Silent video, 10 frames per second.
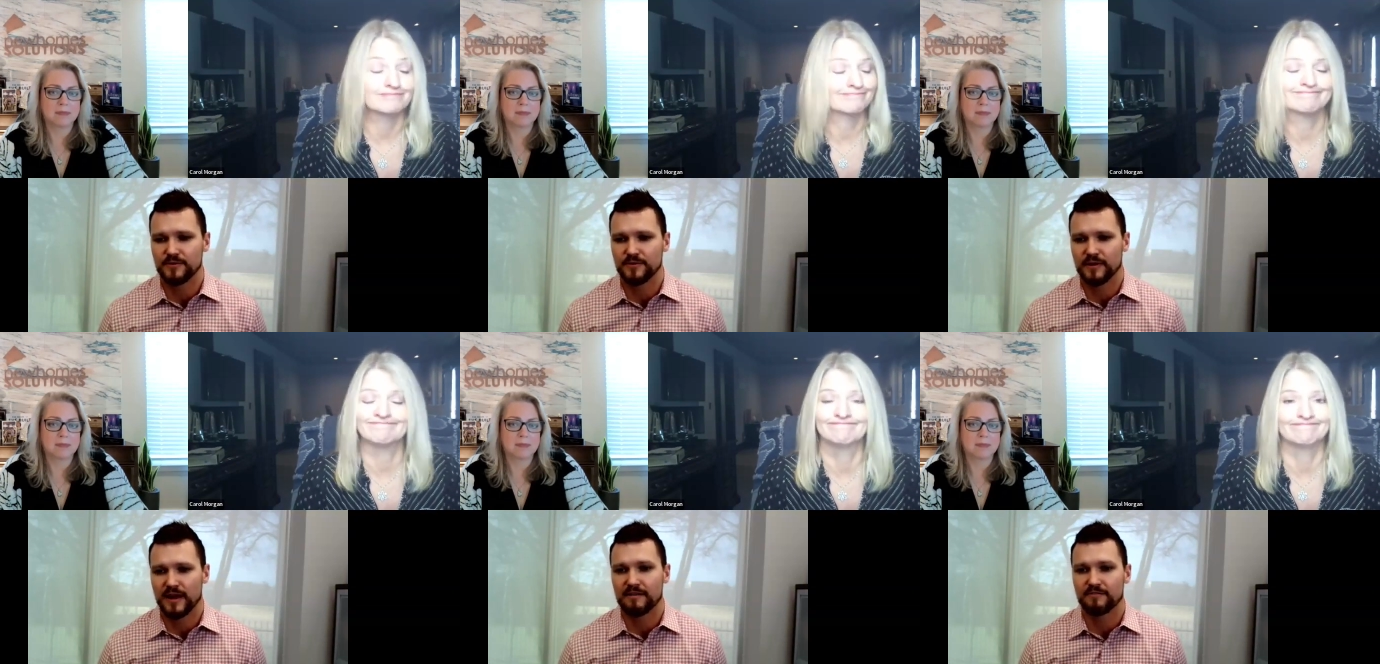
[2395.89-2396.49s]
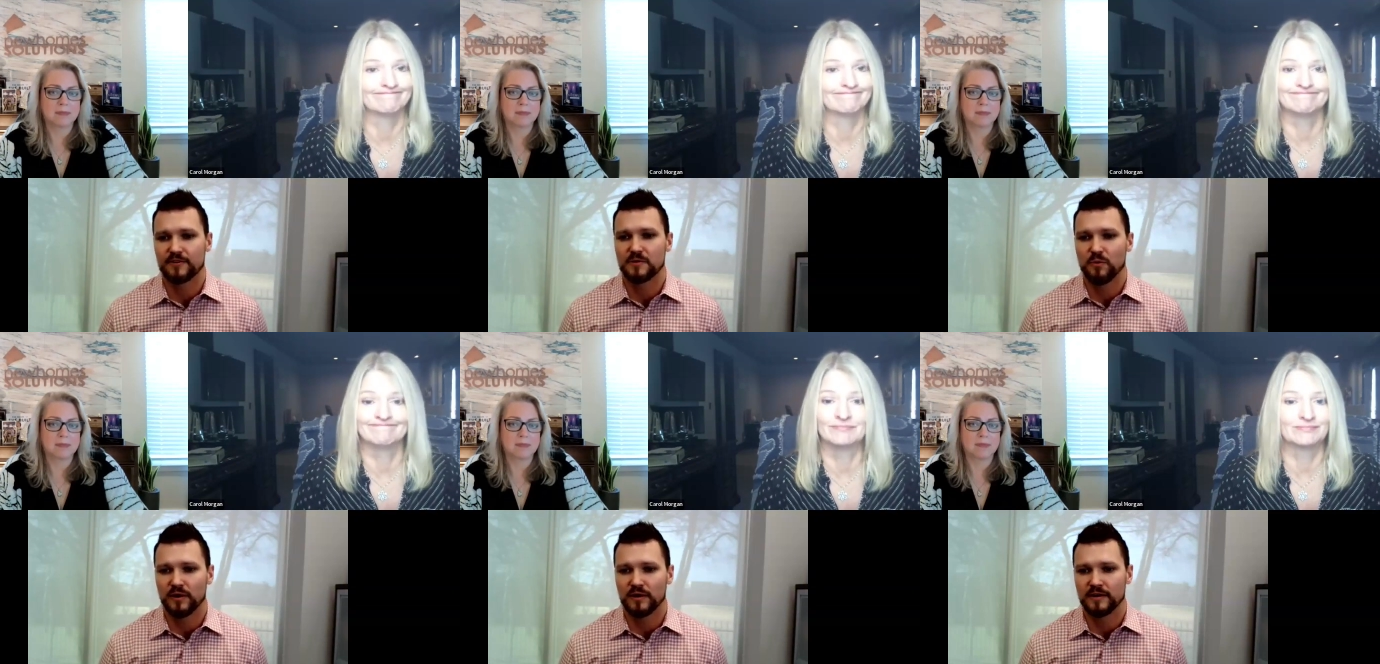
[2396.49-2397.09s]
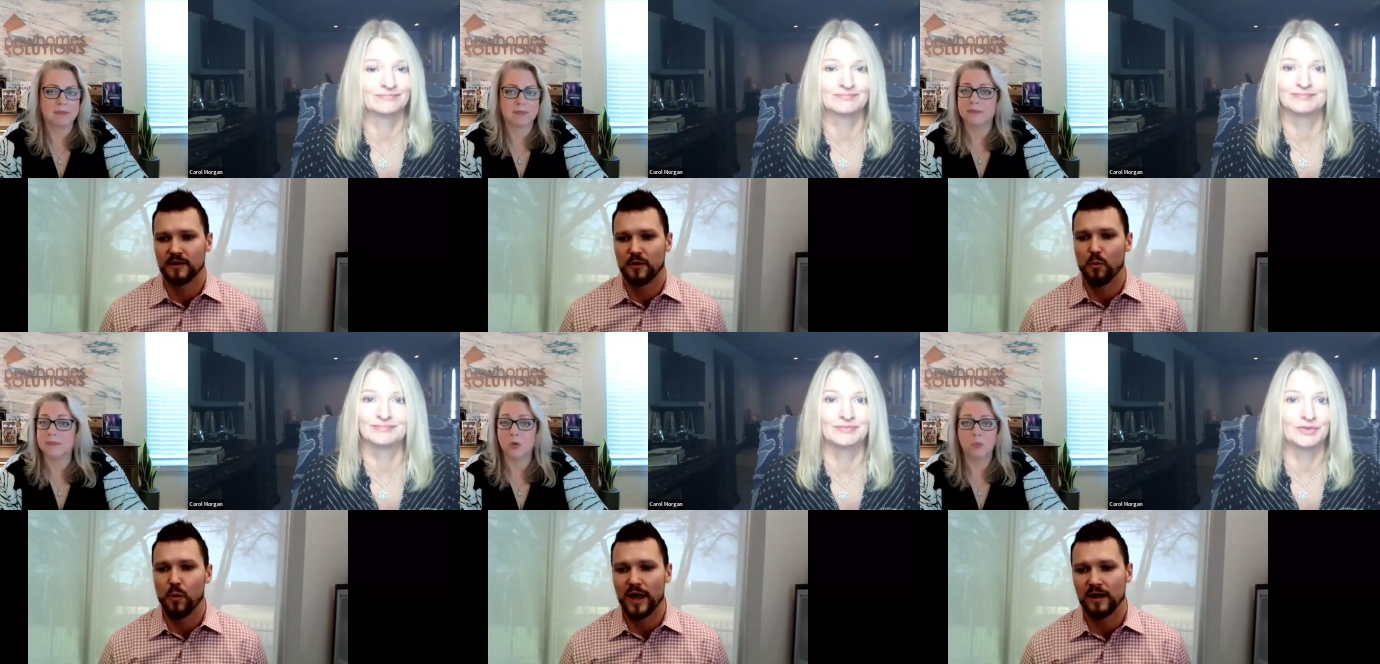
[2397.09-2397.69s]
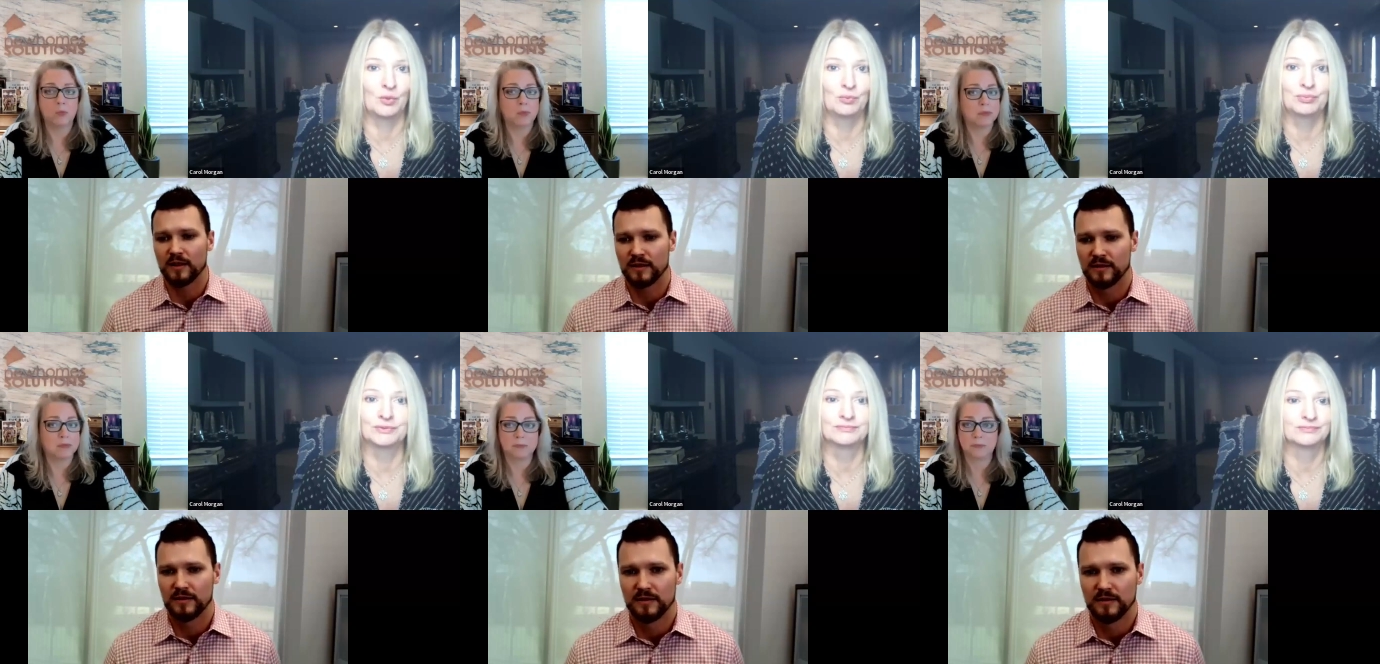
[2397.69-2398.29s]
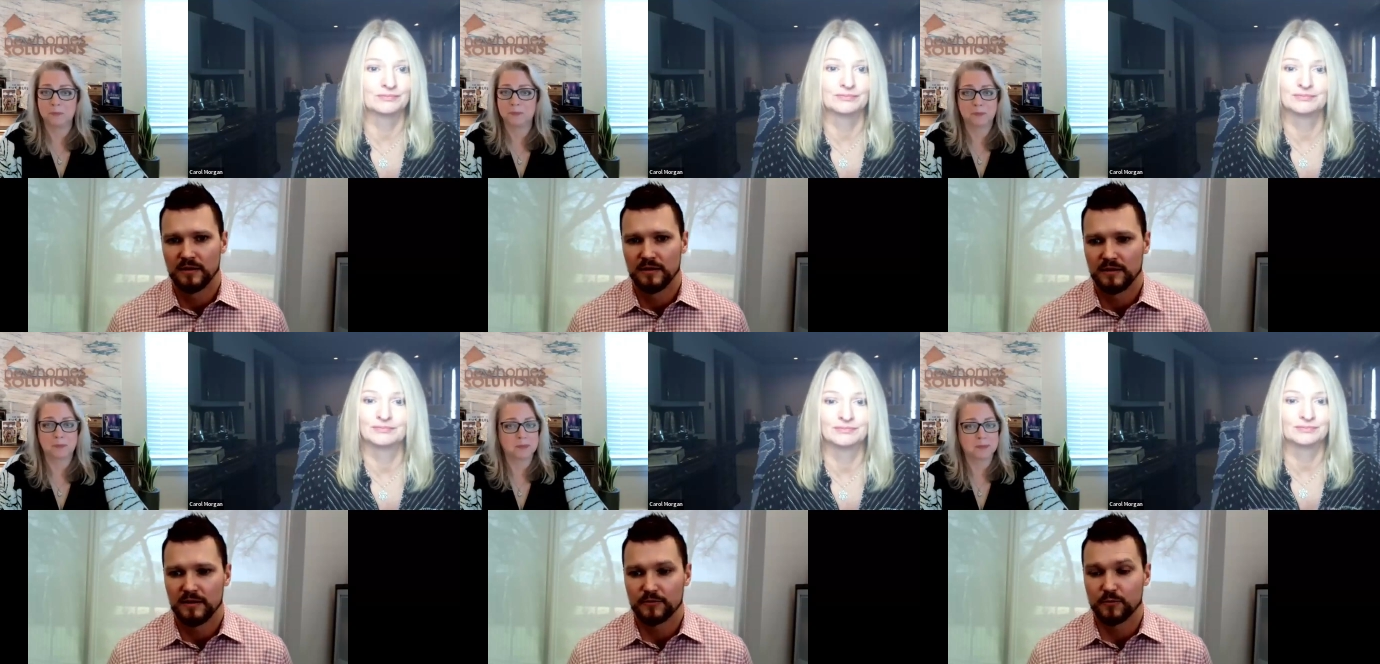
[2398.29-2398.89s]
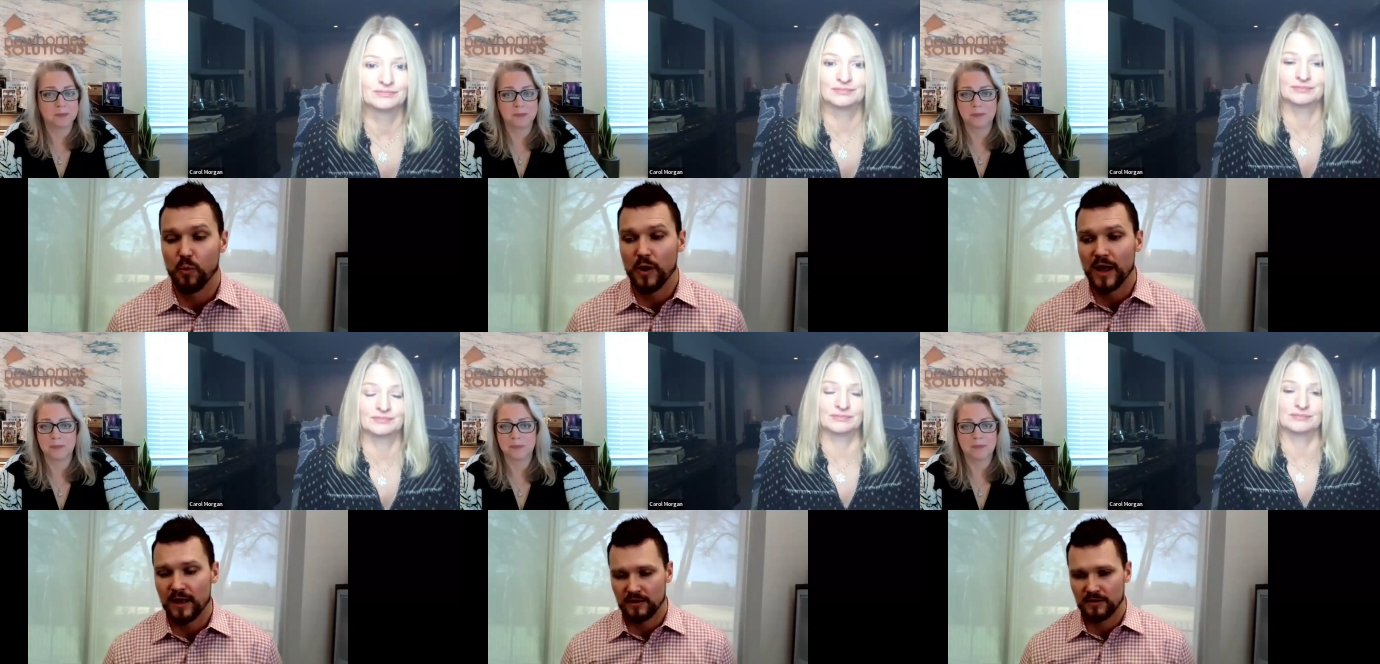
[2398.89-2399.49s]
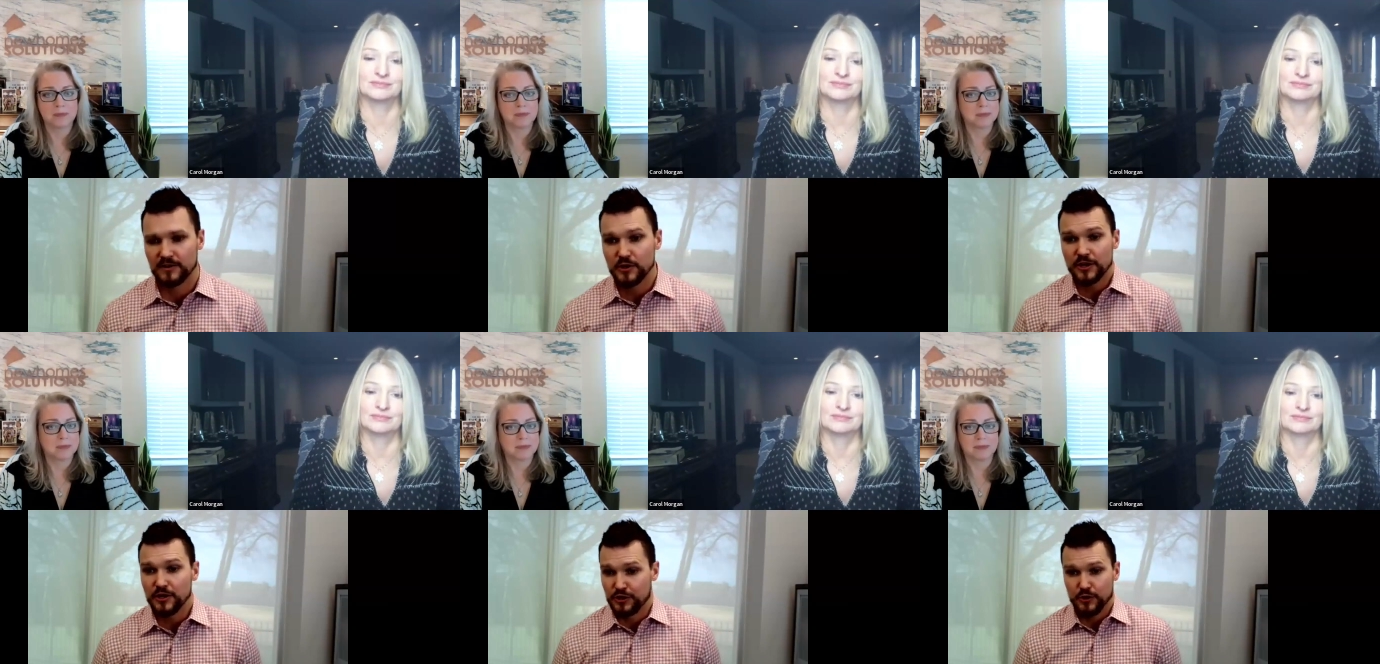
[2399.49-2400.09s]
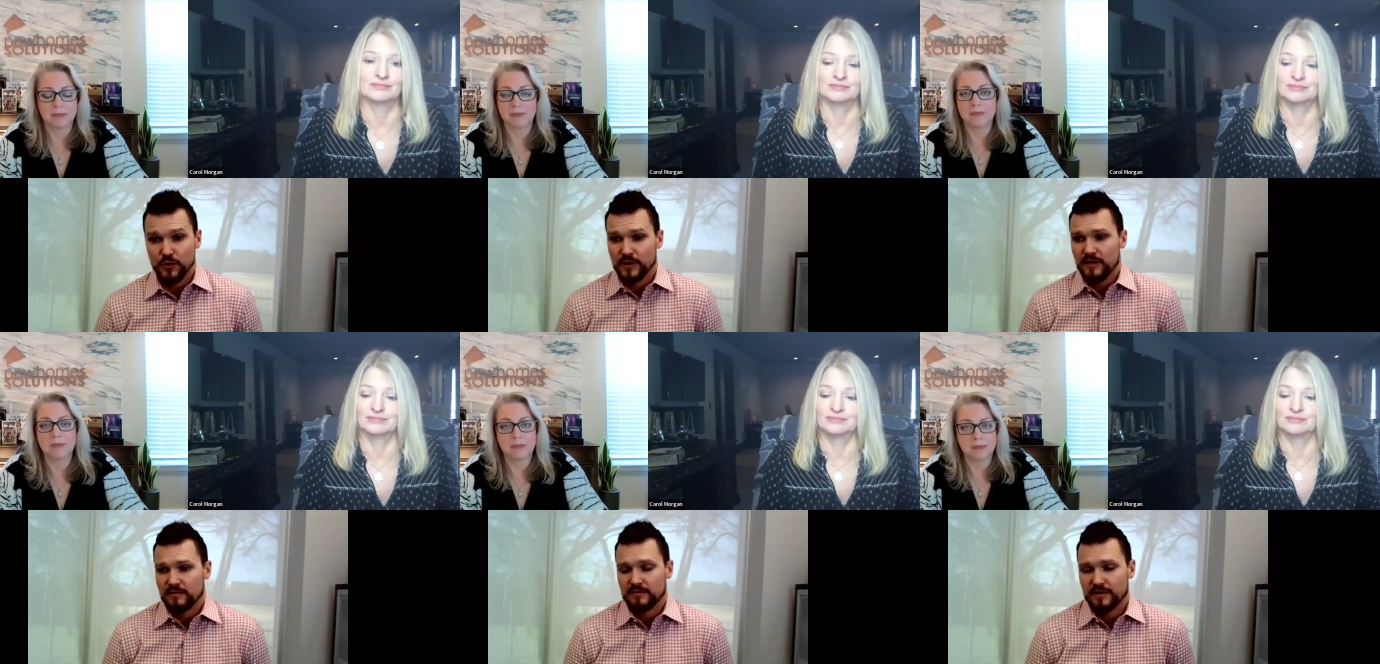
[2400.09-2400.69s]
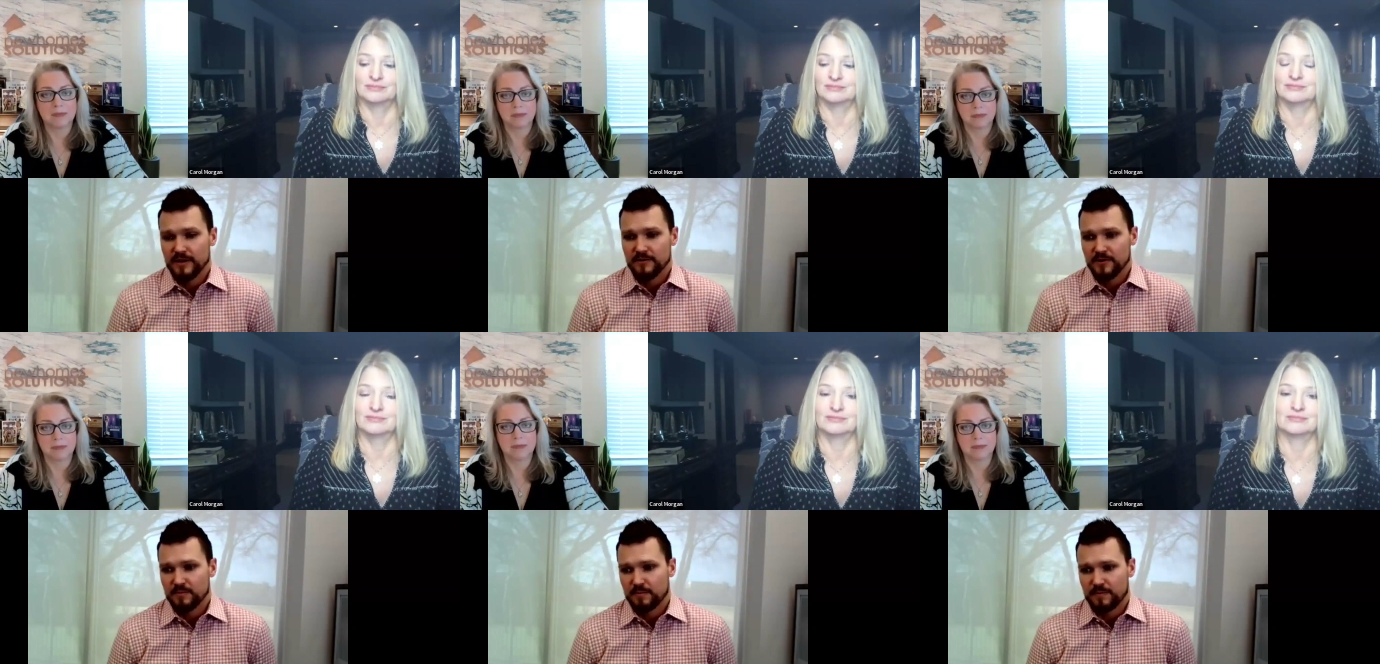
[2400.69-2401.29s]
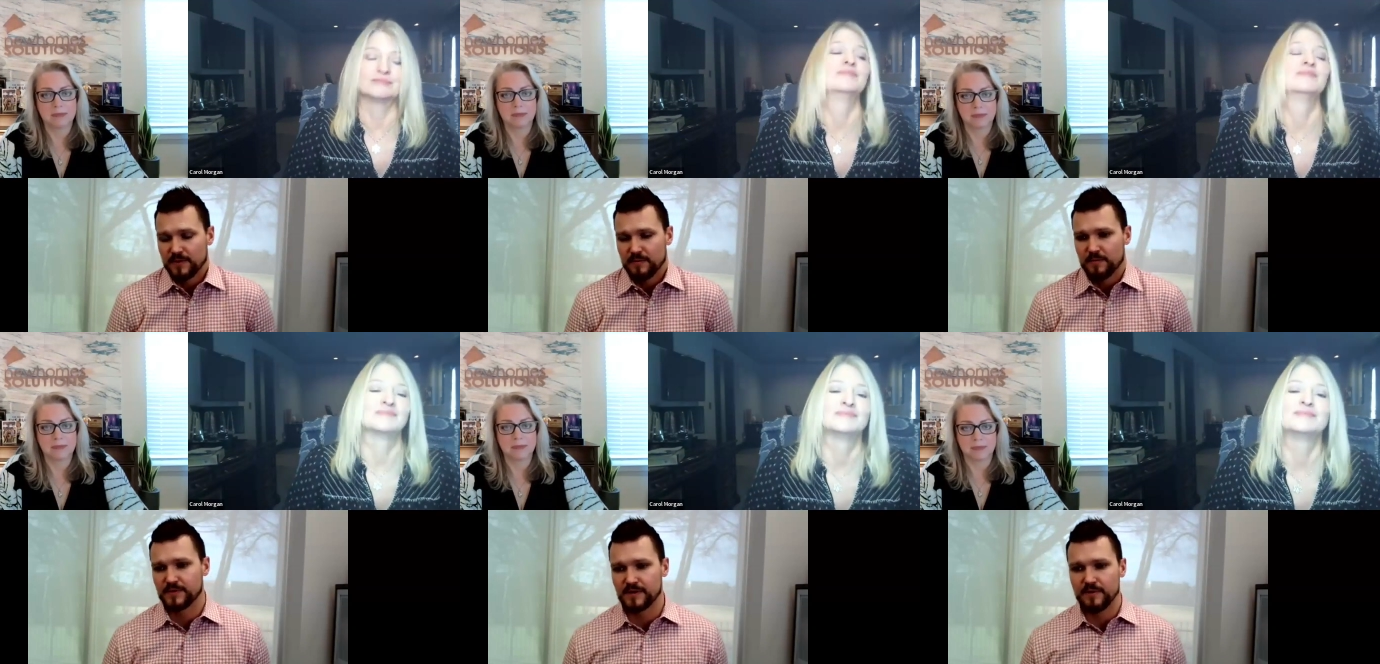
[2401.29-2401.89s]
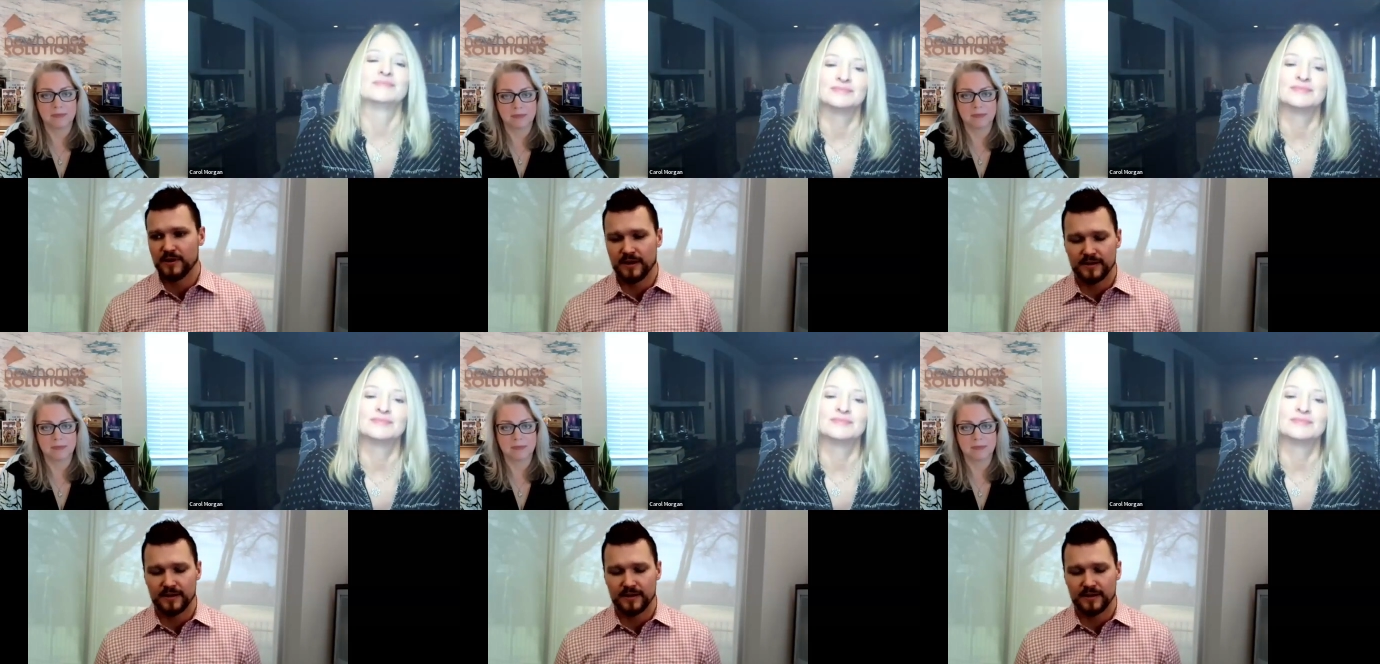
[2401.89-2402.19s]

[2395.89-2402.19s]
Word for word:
Speaker 1: to everyone well. Well, you can do it. You know, you're you some of you